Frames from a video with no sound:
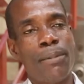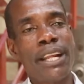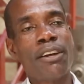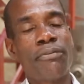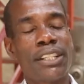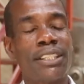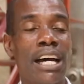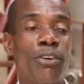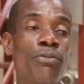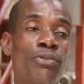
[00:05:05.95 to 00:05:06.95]
benefit
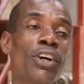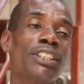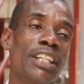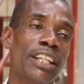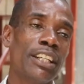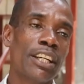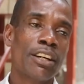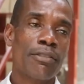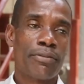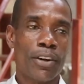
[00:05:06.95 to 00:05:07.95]
that we've gotten
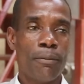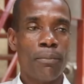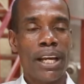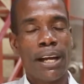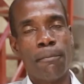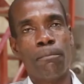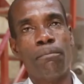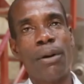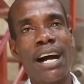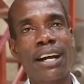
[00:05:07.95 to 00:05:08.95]
from
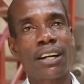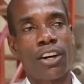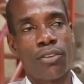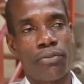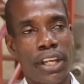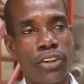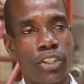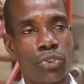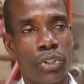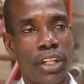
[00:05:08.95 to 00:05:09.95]
Bank of
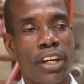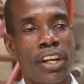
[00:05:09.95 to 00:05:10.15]
Industry,